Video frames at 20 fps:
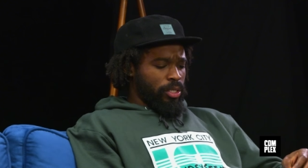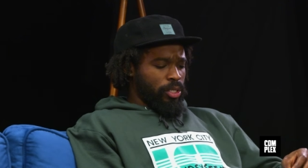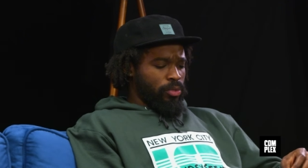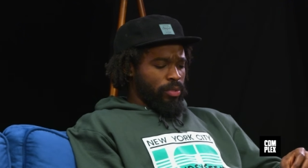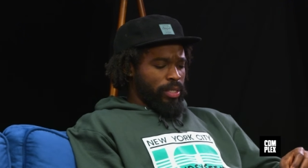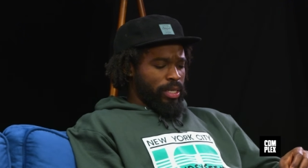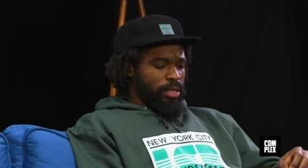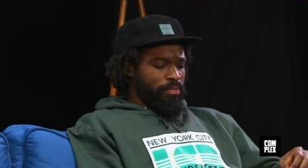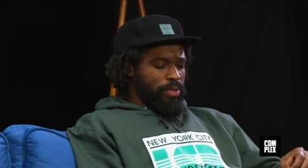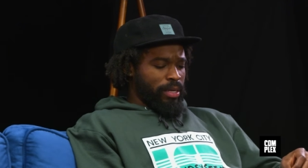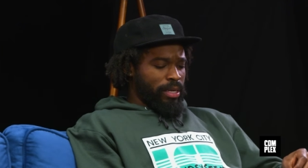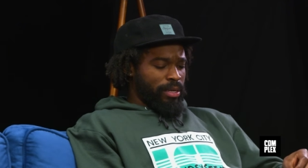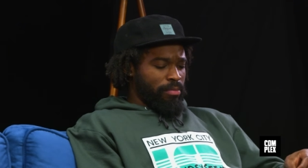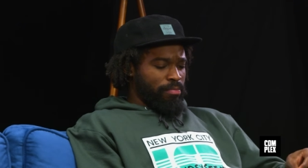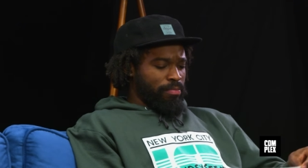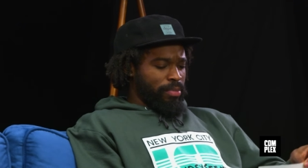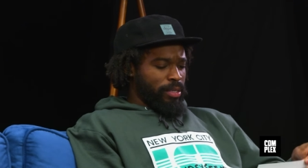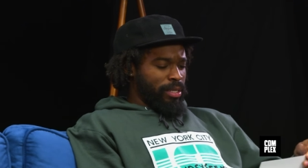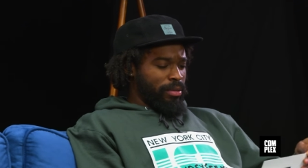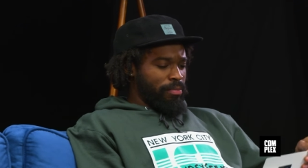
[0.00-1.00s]
Do you think be,
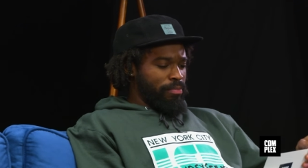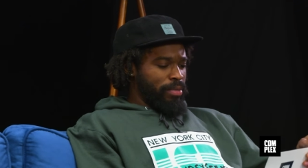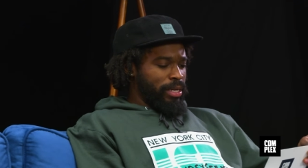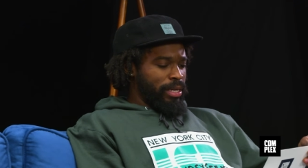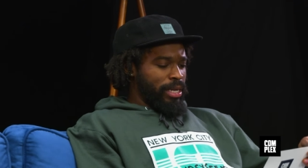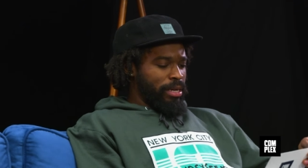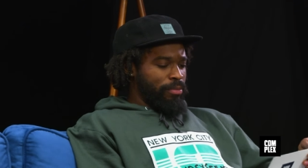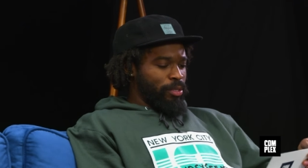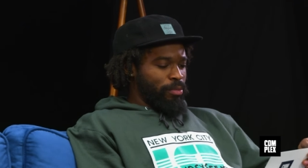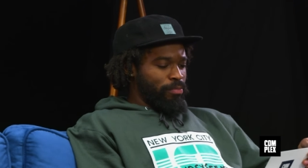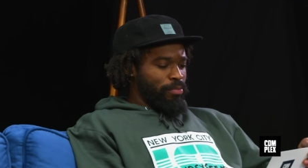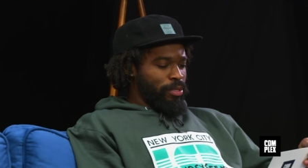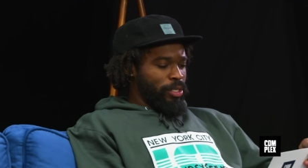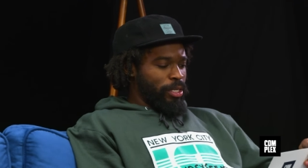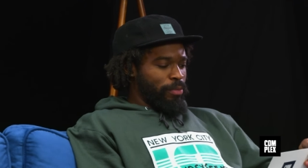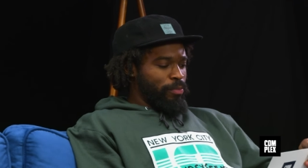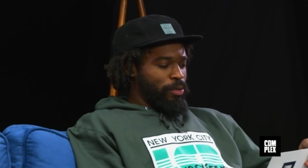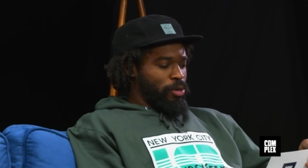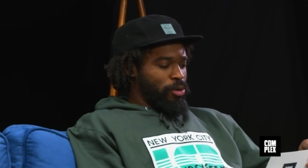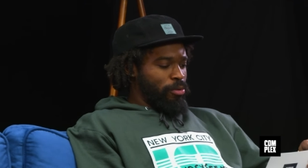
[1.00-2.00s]
be, being able to
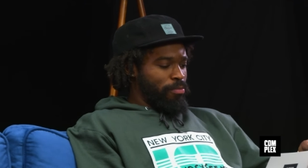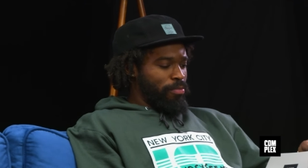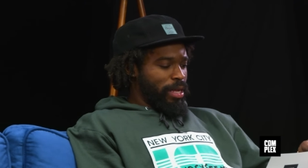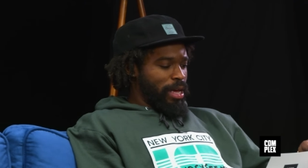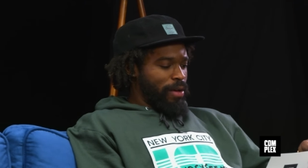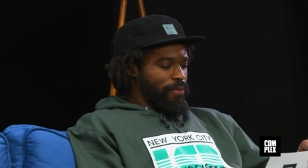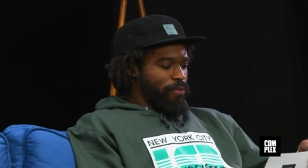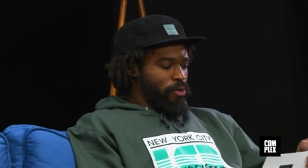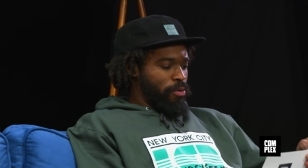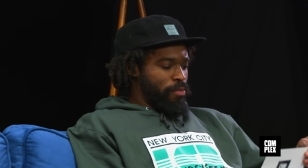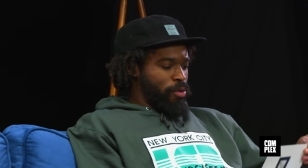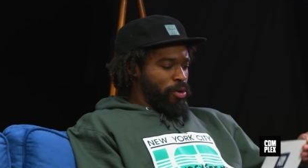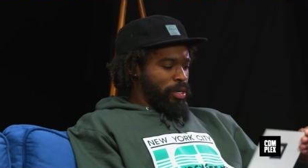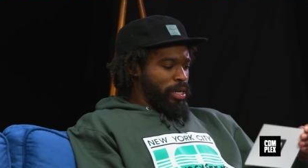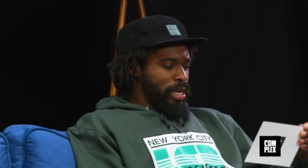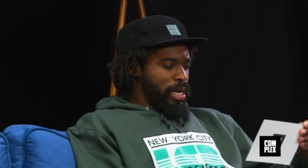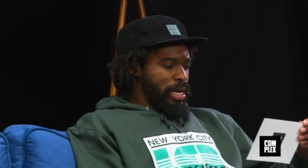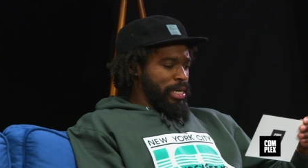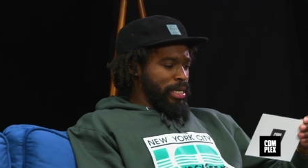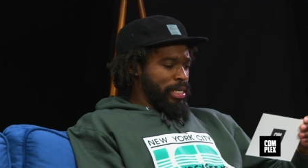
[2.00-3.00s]
build up your own platform
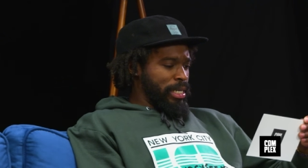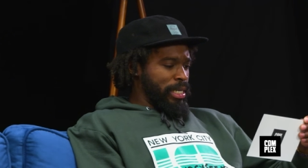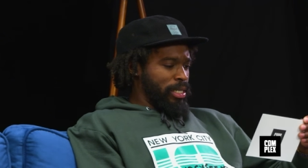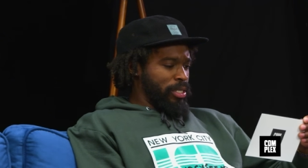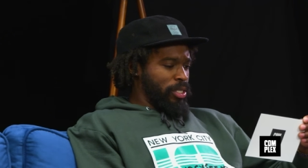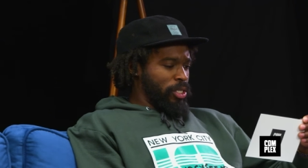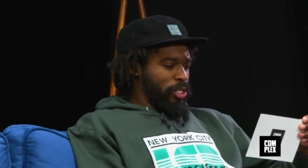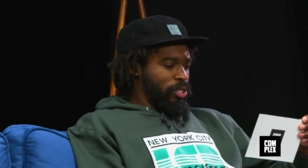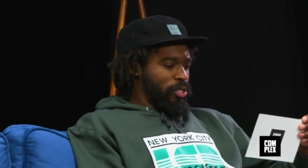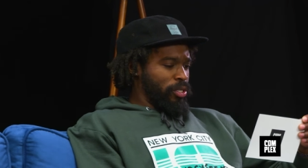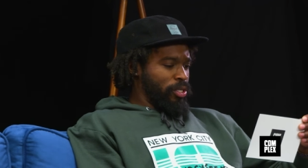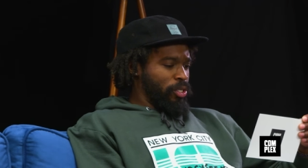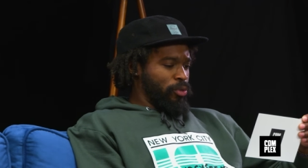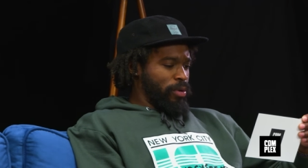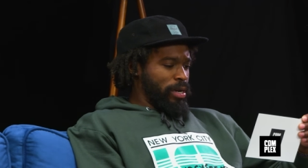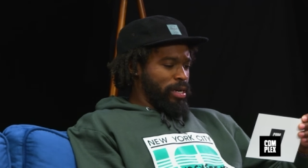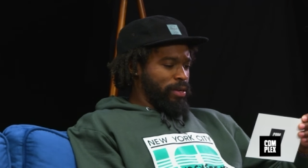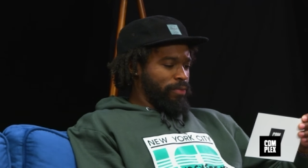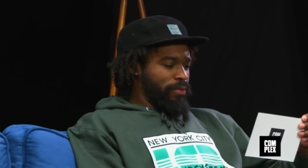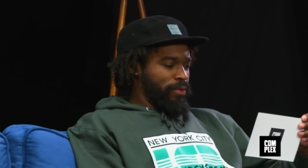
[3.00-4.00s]
online is a good
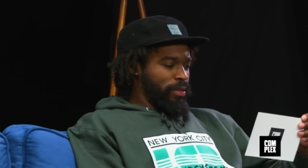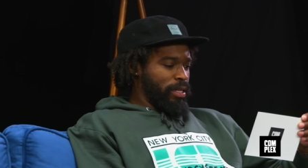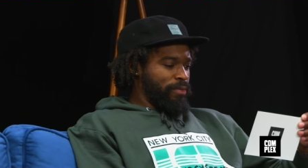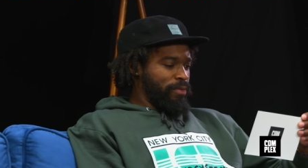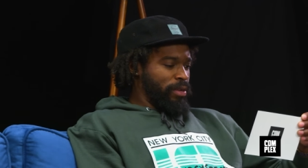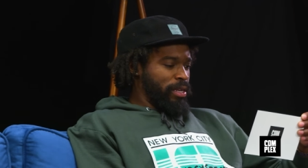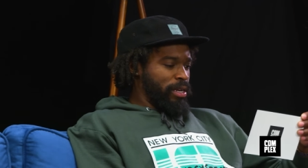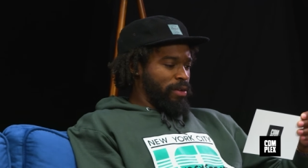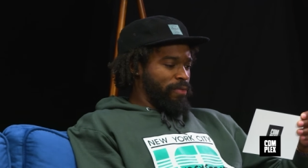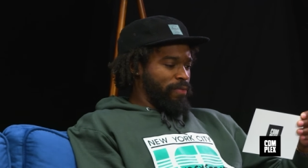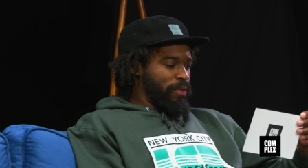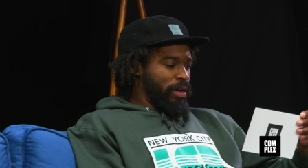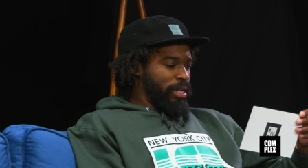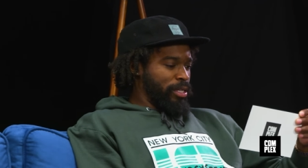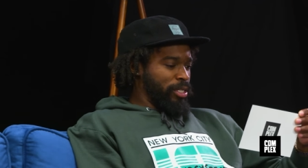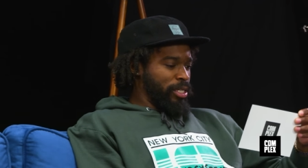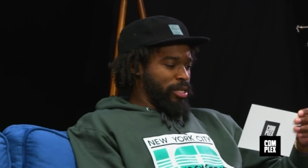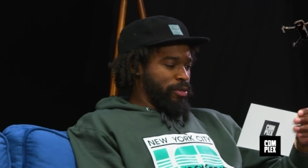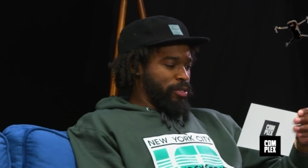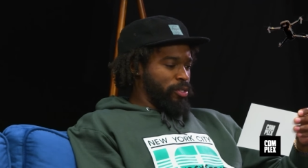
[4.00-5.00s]
trade for living in a
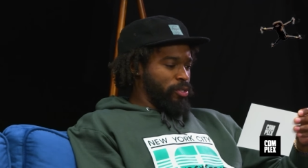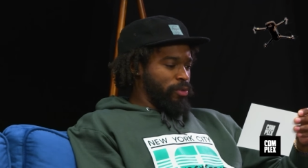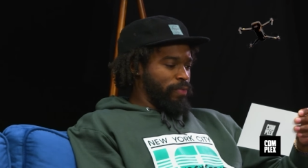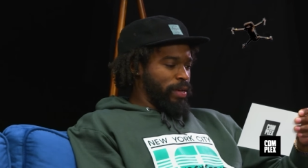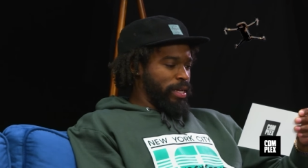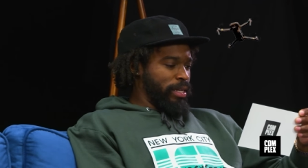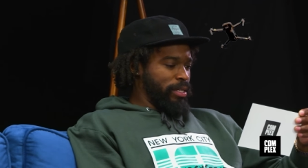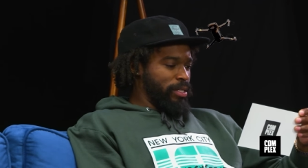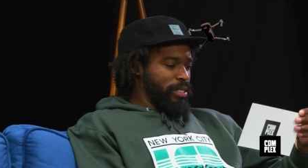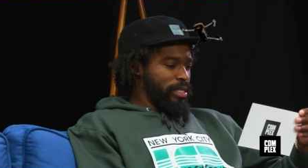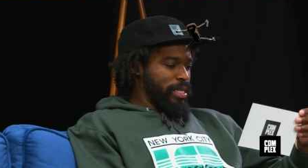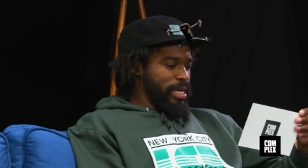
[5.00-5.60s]
voluntary surveillance